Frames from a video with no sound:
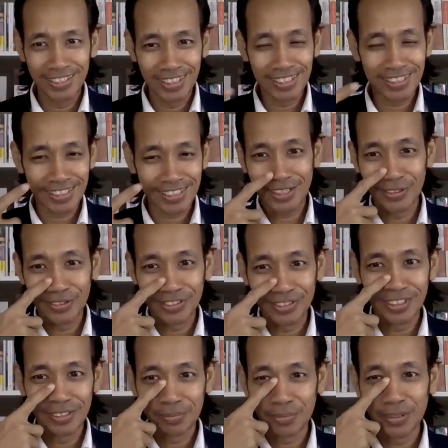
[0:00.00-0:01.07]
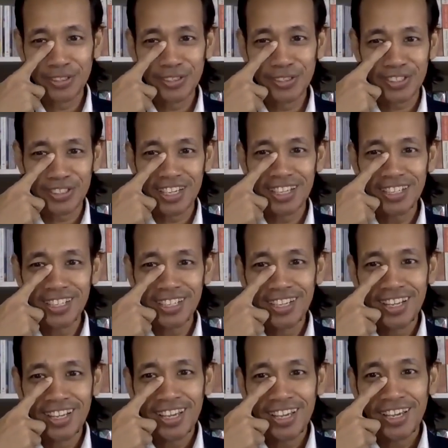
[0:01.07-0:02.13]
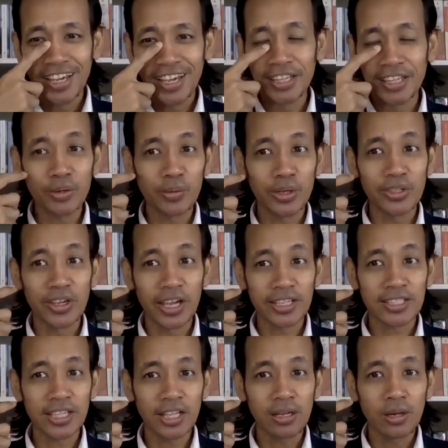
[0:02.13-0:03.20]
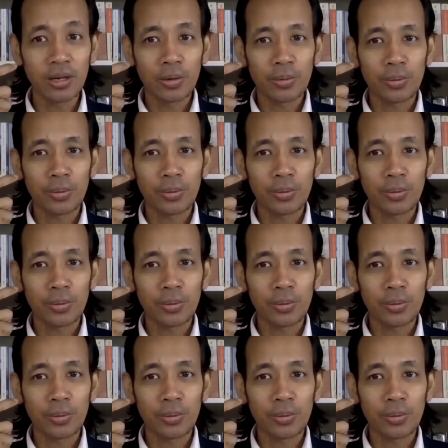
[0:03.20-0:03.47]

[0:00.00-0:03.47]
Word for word: the sound produced, yeah and then when you exhale,